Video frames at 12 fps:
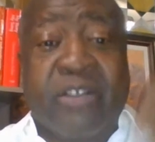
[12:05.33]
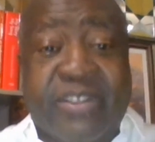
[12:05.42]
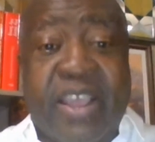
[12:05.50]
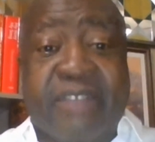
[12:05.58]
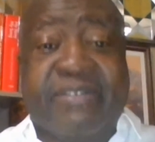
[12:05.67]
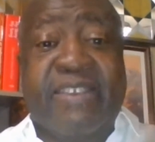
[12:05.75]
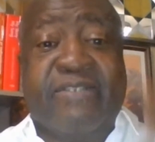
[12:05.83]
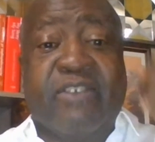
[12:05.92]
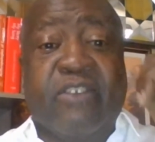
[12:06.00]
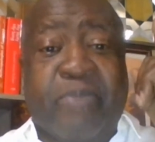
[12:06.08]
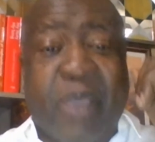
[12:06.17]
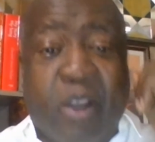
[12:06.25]
they're
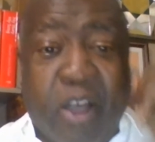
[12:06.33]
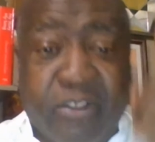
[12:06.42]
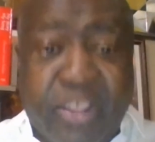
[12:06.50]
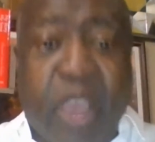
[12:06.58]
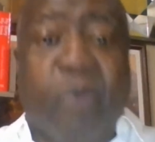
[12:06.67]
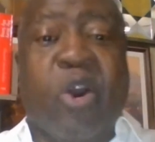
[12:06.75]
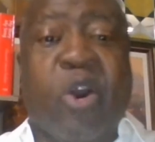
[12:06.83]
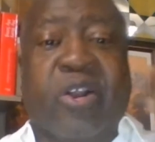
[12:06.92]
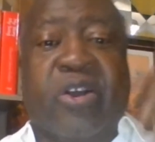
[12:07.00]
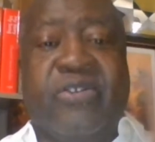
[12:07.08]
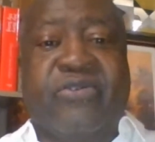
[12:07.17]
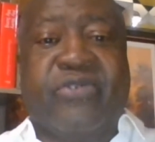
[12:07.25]
teachers, because they're
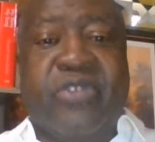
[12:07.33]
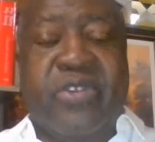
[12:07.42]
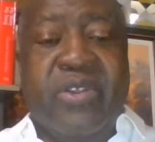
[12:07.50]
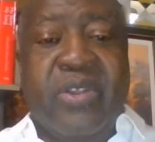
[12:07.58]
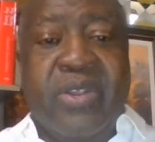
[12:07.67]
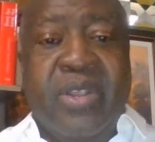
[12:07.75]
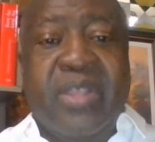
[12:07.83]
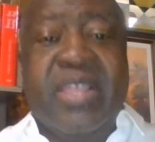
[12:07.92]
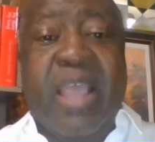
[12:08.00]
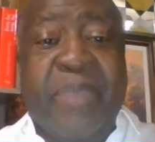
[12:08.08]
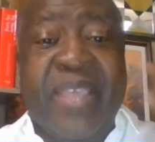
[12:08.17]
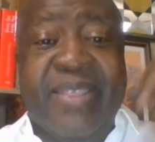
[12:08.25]
workers. They're
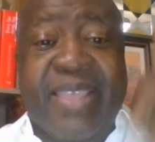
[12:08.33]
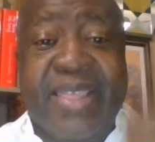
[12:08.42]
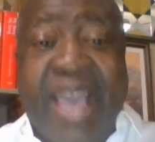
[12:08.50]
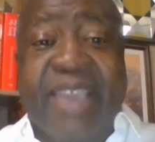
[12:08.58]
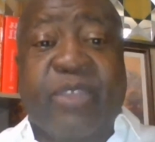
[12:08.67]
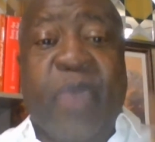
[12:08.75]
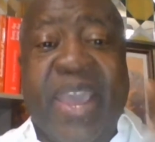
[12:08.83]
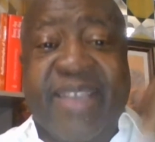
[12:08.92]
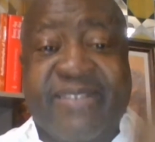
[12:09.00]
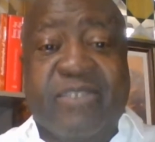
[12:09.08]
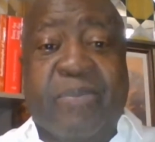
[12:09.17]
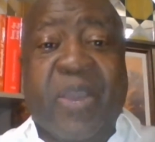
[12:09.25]
being denied
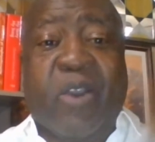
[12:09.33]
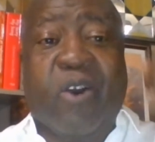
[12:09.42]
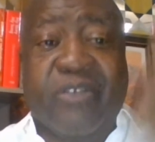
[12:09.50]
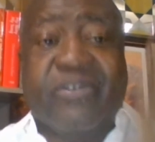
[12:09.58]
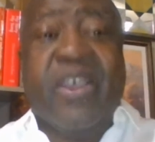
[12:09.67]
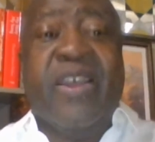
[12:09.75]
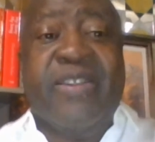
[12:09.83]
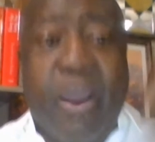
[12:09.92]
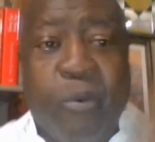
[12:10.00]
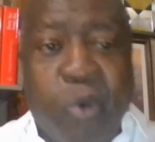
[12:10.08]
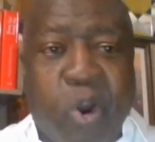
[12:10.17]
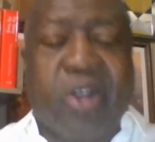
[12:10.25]
wages because they're
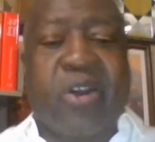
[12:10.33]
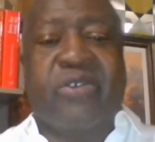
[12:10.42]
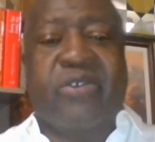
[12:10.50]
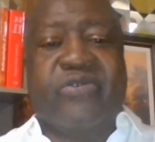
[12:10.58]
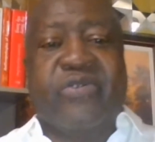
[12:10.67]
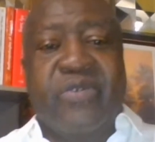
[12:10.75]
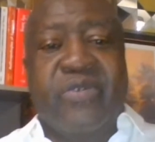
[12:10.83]
workers.